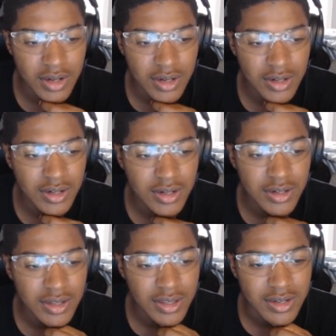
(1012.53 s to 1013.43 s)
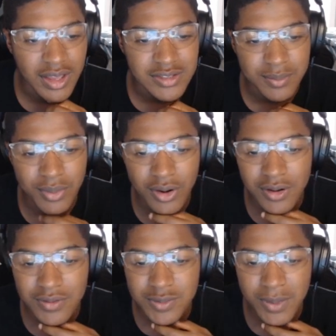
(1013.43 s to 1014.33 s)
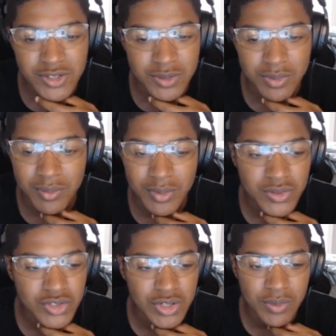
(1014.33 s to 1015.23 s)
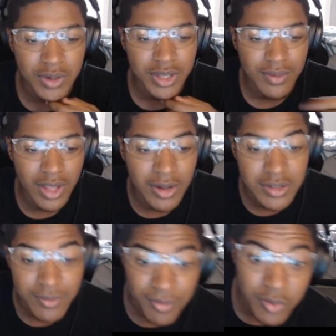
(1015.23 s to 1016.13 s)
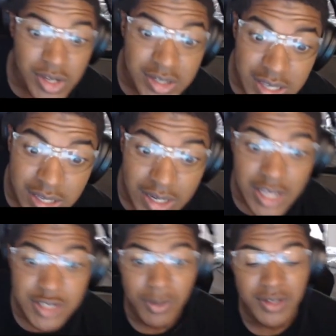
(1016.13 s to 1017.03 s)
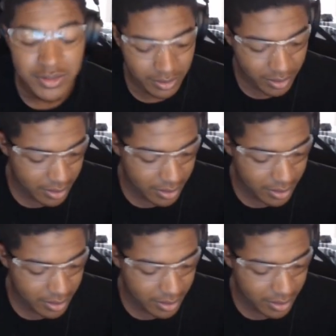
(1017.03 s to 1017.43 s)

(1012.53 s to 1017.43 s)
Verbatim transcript: Uh, and as a part of special promotion, we're giving out a free DNA slicer.